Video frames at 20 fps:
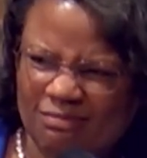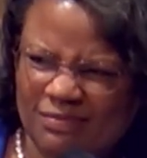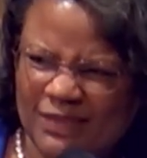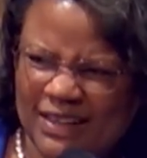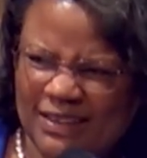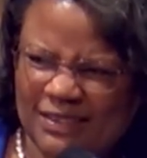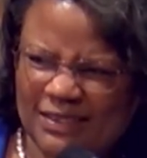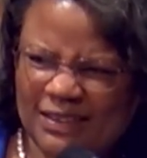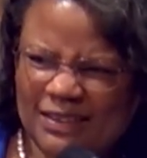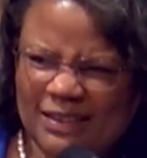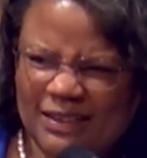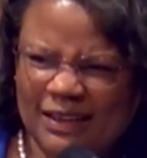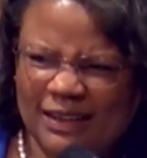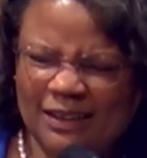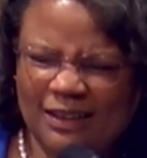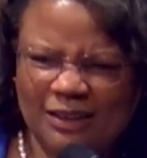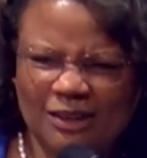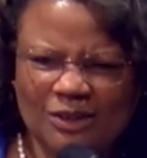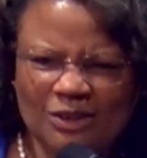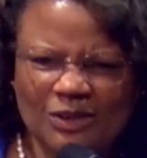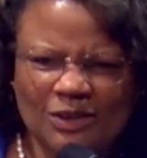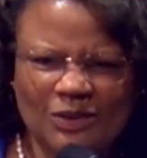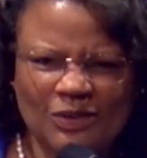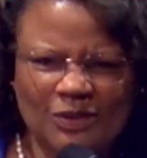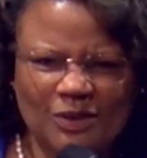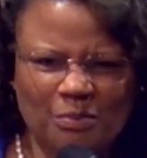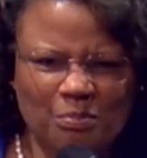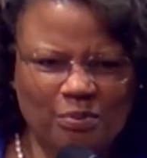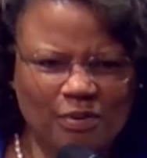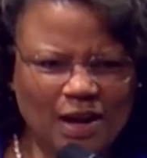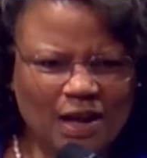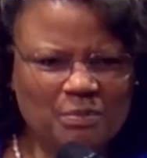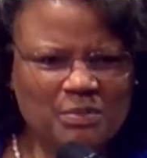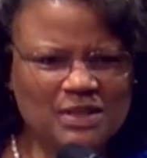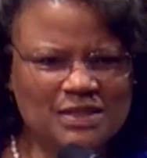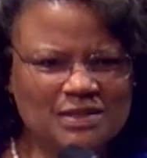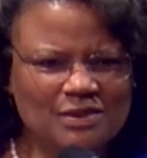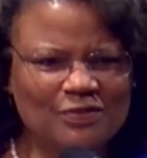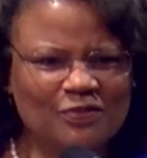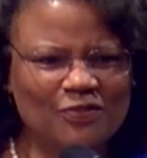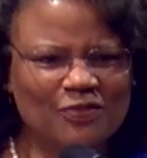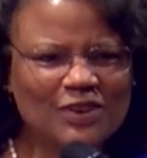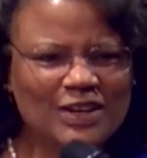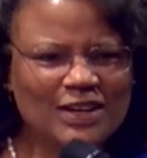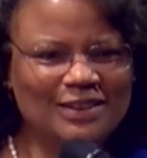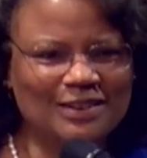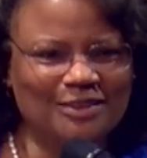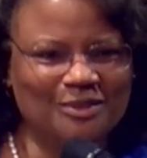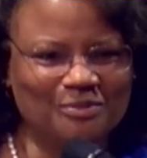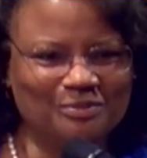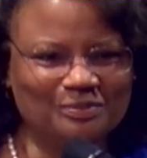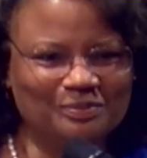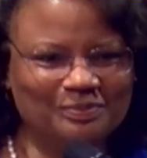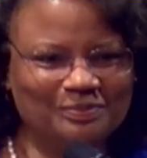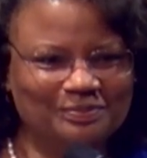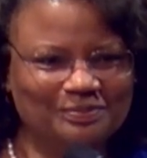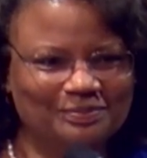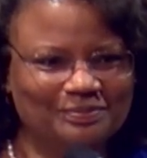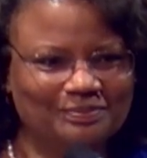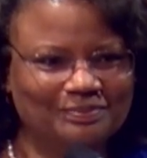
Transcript: that didn't include the promise of freedom.